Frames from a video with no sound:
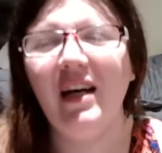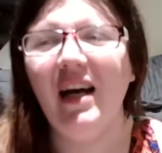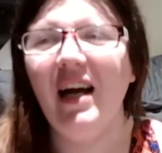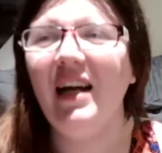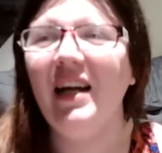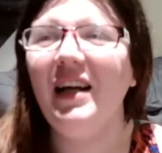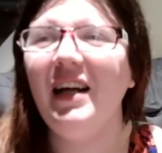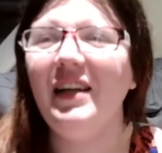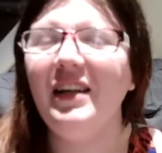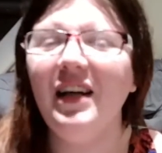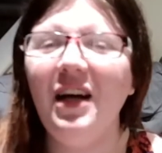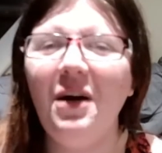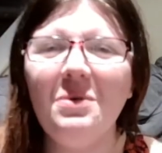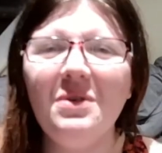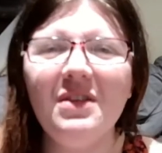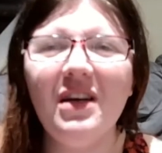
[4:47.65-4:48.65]
And
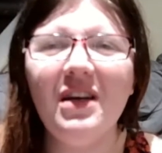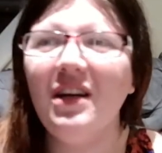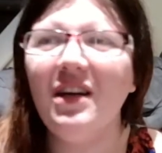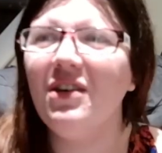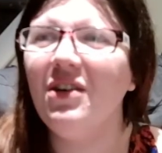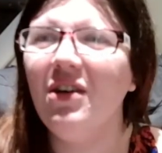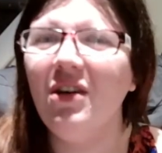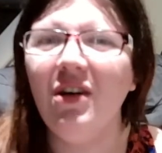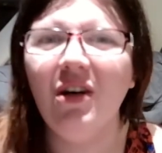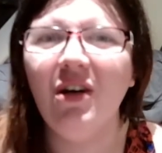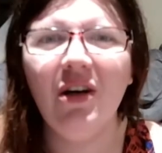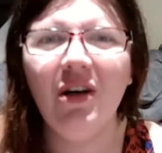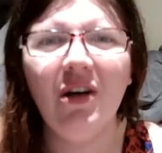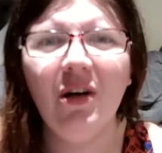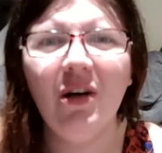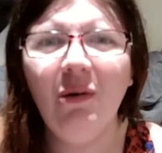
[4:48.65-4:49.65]
I was like,
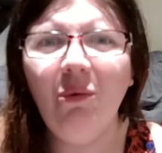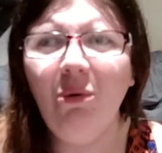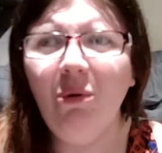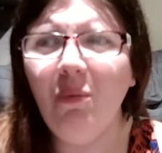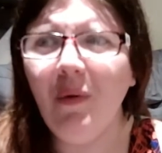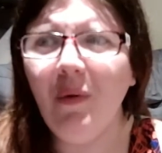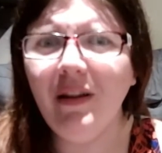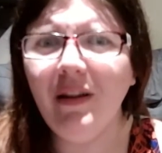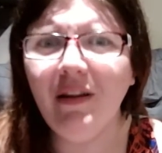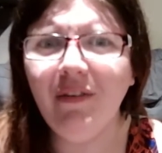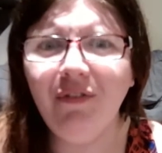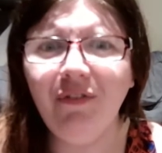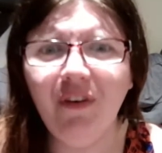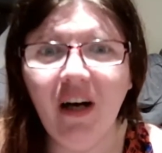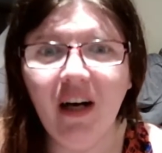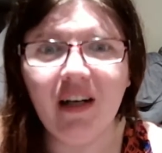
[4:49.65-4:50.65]
well, what the
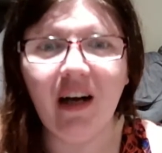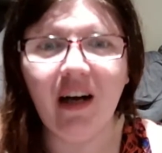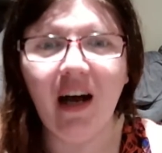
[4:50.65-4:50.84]
fuck?